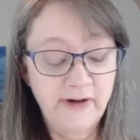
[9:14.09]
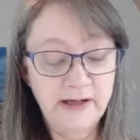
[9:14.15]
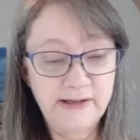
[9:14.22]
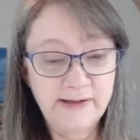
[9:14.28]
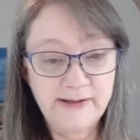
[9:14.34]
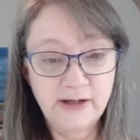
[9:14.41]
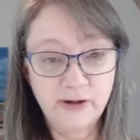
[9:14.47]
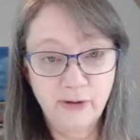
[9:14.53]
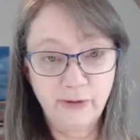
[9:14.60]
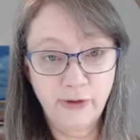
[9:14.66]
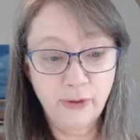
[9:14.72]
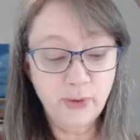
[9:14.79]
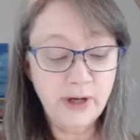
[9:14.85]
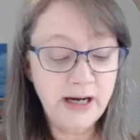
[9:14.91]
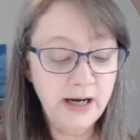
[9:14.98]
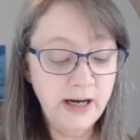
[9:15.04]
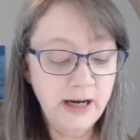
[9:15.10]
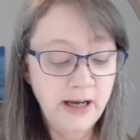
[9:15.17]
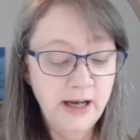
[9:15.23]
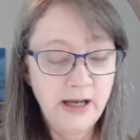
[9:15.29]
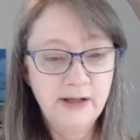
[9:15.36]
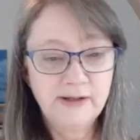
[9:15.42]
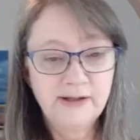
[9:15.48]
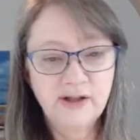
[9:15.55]
and a 03,
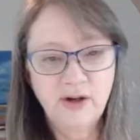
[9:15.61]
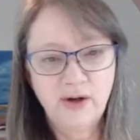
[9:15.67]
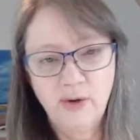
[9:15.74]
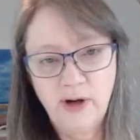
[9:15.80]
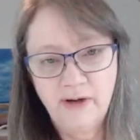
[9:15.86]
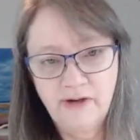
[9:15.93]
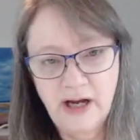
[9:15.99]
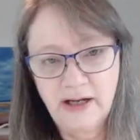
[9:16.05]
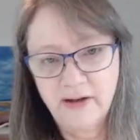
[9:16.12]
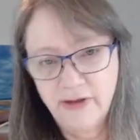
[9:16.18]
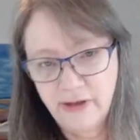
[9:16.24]
so I've got